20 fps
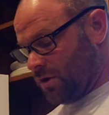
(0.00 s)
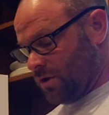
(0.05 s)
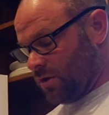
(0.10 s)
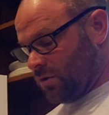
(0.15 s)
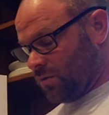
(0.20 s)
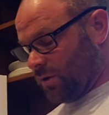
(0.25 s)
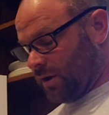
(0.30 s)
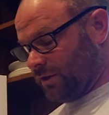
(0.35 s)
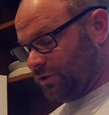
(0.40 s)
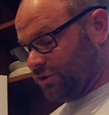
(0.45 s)

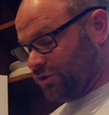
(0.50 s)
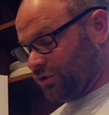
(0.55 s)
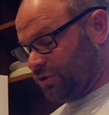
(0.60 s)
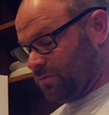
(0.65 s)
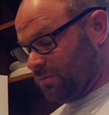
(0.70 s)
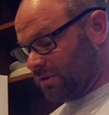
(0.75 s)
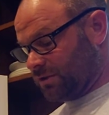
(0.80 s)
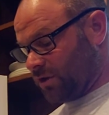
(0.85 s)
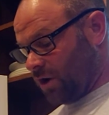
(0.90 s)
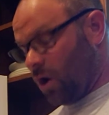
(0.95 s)
Rangers, you
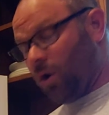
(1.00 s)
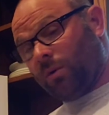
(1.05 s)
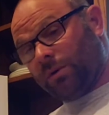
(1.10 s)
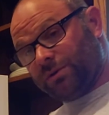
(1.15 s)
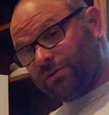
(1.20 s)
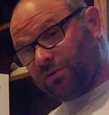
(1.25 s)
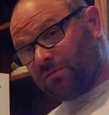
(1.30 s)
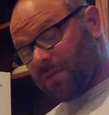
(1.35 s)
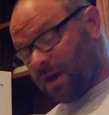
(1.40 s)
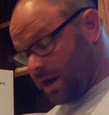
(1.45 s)
must
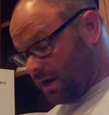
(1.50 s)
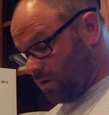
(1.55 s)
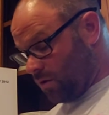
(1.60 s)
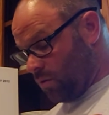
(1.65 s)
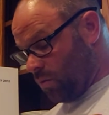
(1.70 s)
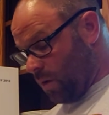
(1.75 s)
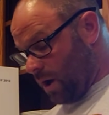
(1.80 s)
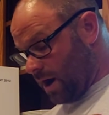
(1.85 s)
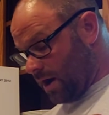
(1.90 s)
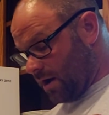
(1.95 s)
always remain
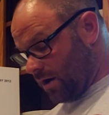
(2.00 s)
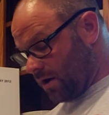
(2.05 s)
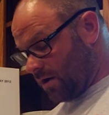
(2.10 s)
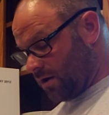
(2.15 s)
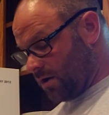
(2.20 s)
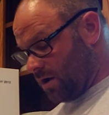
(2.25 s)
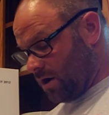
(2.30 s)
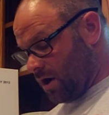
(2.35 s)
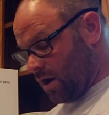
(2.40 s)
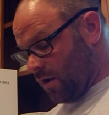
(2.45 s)

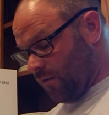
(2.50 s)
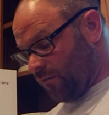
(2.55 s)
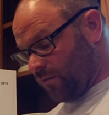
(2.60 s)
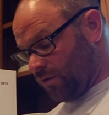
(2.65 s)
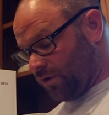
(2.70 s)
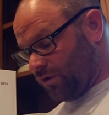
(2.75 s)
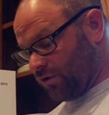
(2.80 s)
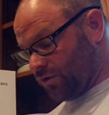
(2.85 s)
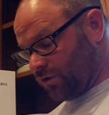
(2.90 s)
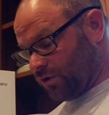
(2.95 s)
aware of where
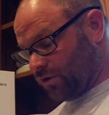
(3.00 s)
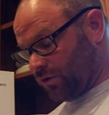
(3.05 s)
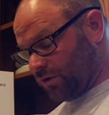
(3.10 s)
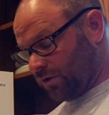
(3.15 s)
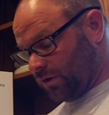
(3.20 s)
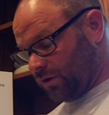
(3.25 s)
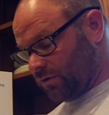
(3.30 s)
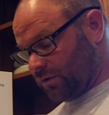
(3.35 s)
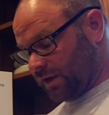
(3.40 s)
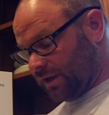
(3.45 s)
your
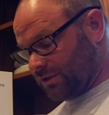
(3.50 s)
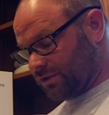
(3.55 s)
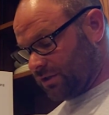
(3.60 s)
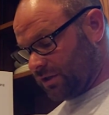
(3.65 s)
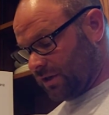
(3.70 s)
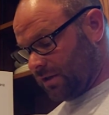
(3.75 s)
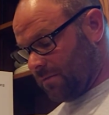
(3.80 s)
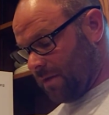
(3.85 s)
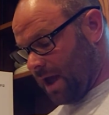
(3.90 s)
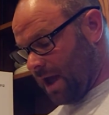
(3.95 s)
current location
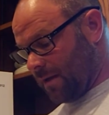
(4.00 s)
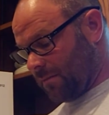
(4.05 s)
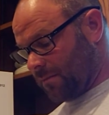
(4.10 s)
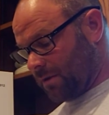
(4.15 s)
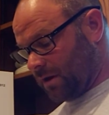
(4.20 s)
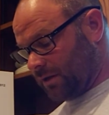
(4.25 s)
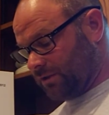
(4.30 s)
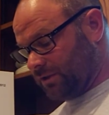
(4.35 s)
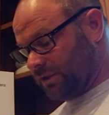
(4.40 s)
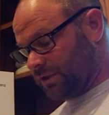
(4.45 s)
on the map.
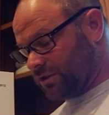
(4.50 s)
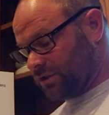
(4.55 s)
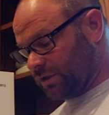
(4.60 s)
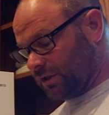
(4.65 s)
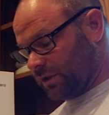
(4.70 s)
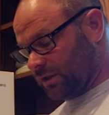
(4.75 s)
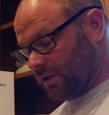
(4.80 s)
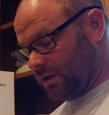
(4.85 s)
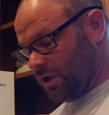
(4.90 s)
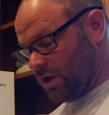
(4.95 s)

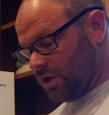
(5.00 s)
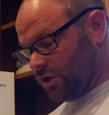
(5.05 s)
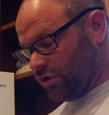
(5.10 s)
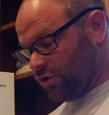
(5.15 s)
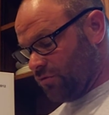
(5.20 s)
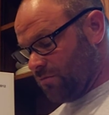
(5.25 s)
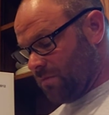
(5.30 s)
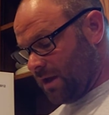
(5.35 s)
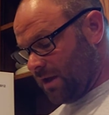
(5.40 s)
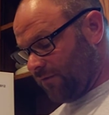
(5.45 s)
Additionally,
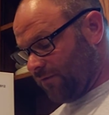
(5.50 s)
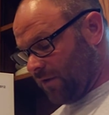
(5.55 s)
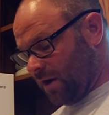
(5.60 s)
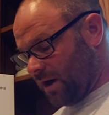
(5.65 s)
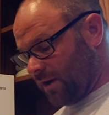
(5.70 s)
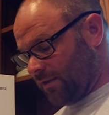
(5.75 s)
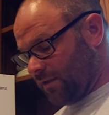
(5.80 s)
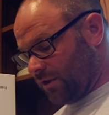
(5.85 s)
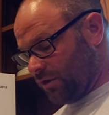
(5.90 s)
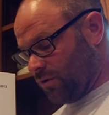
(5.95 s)
you may
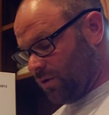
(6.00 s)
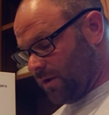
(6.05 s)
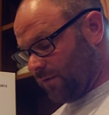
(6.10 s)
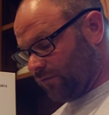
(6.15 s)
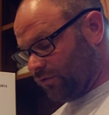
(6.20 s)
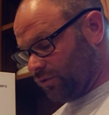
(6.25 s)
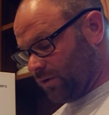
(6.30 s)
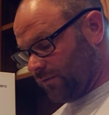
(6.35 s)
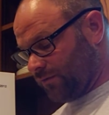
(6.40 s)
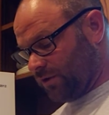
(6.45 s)
find that you
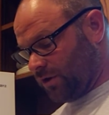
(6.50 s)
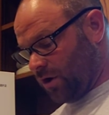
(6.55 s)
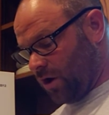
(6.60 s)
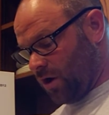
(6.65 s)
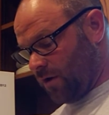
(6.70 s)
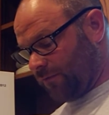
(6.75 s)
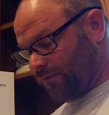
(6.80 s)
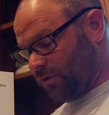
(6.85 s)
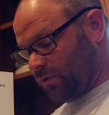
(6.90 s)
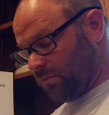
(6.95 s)
have drifted
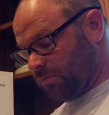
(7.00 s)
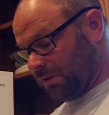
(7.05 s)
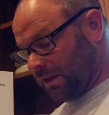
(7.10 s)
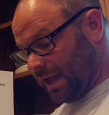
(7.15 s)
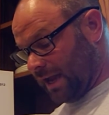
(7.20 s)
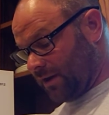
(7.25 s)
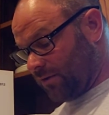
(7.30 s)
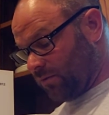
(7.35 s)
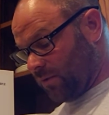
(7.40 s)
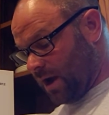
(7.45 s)
off your
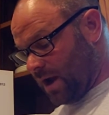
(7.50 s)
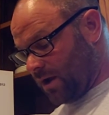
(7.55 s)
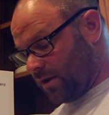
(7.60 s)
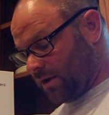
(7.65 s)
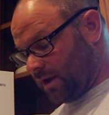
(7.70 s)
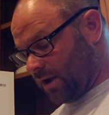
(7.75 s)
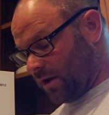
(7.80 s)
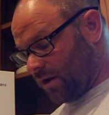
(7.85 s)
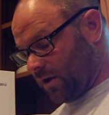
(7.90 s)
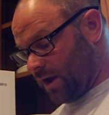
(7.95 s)
planned
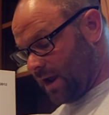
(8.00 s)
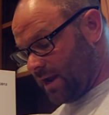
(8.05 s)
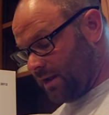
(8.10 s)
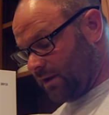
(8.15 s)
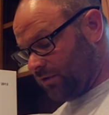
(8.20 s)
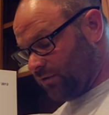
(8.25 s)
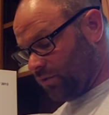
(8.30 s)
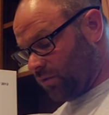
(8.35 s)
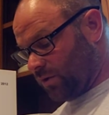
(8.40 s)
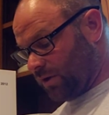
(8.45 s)
route and are
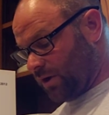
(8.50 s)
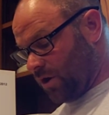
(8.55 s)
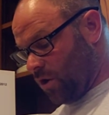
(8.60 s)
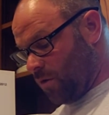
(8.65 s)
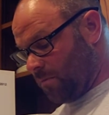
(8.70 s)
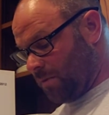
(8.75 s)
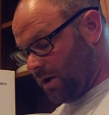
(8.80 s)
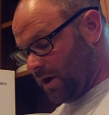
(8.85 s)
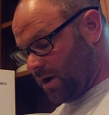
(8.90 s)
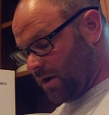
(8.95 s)
heading toward an
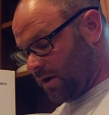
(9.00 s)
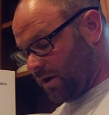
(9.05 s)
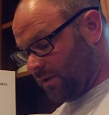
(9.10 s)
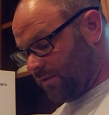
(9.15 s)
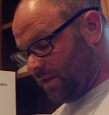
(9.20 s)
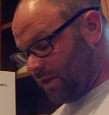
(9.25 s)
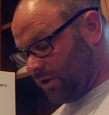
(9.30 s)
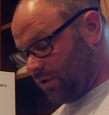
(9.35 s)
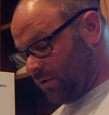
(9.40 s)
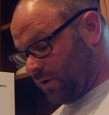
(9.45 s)
open area
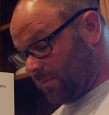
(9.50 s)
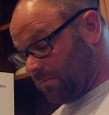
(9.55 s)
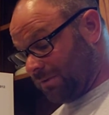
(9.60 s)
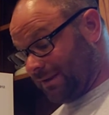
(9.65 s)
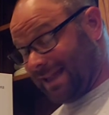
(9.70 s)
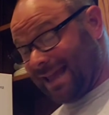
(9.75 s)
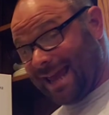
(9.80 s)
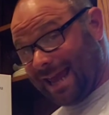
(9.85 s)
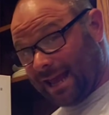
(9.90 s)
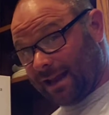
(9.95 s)
that you had
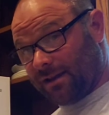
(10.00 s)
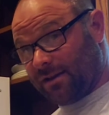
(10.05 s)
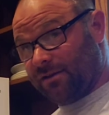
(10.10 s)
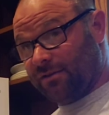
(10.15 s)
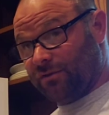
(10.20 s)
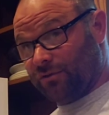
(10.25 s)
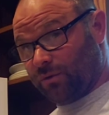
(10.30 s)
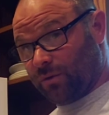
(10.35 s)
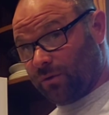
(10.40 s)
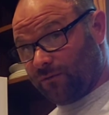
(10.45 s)
planned
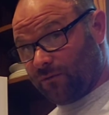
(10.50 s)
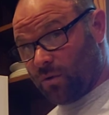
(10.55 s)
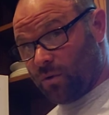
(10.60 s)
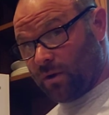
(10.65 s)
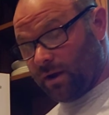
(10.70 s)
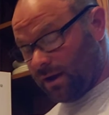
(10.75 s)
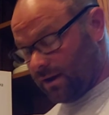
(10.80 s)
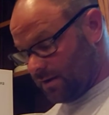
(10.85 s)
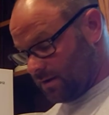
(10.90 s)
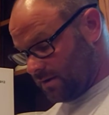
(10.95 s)
to
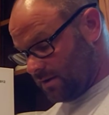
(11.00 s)
avoid.